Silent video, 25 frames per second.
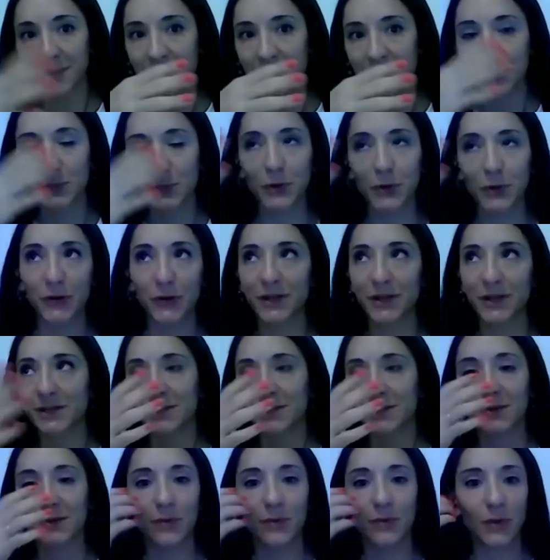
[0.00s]

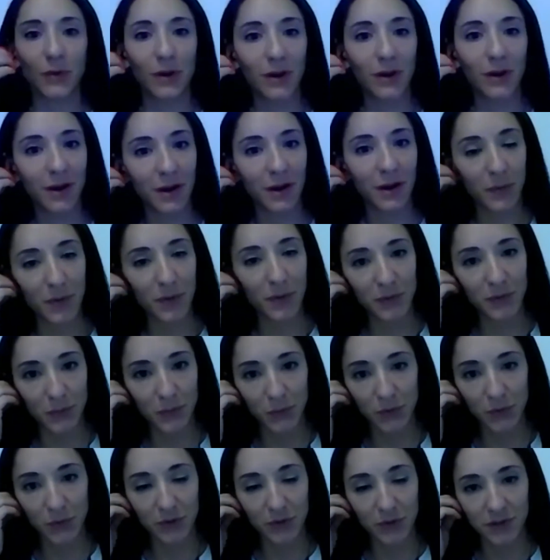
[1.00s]
experiencing all around the
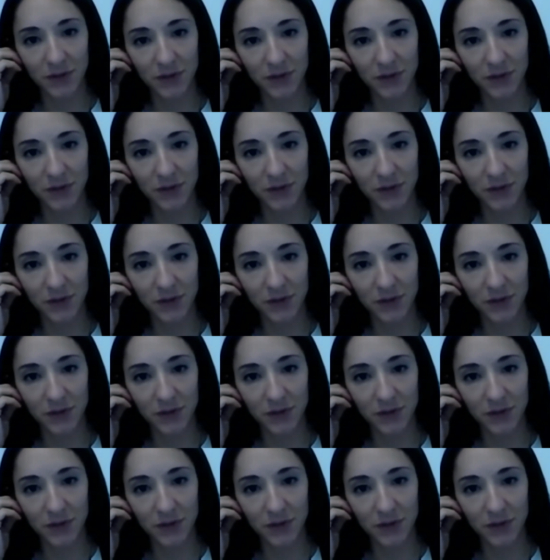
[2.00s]
world?